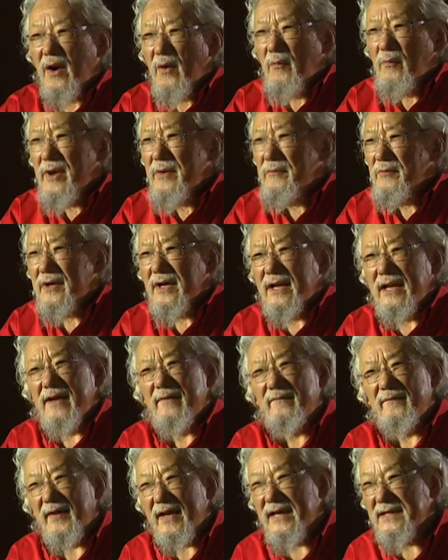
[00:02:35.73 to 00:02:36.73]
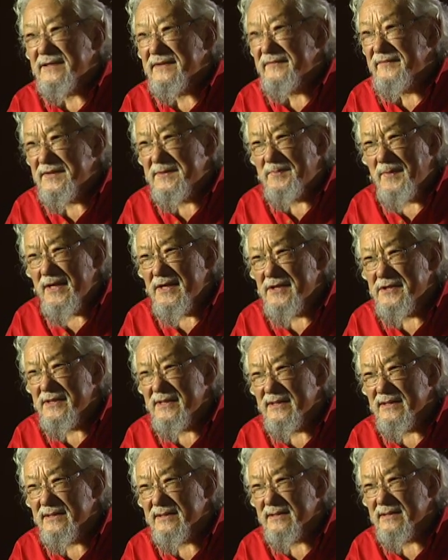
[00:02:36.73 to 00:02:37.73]
We were an invasive
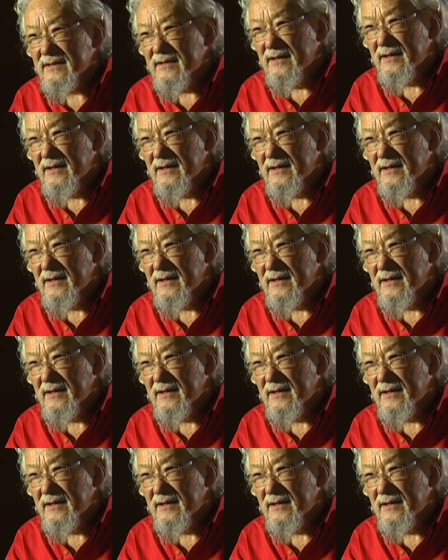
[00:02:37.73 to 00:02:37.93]
species.